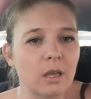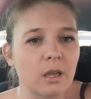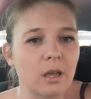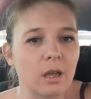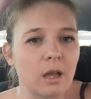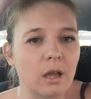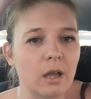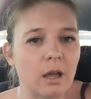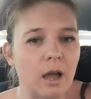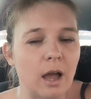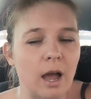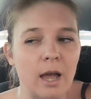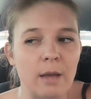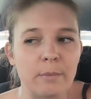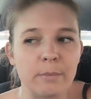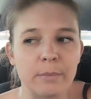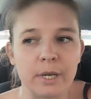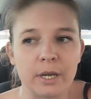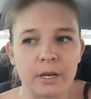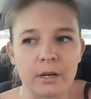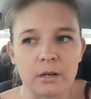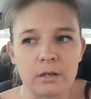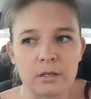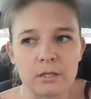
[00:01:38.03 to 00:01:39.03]
I'm
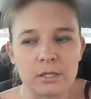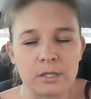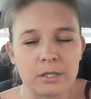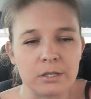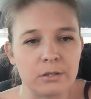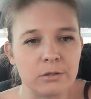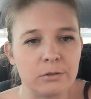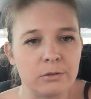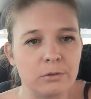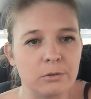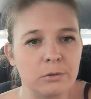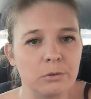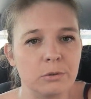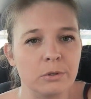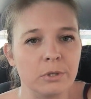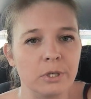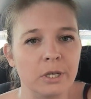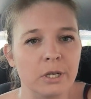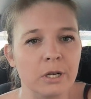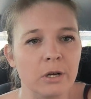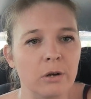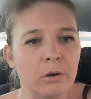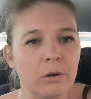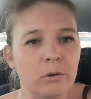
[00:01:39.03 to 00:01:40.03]
here
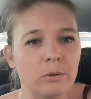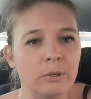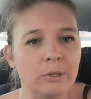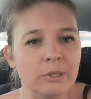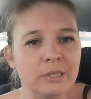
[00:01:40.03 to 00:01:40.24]
to,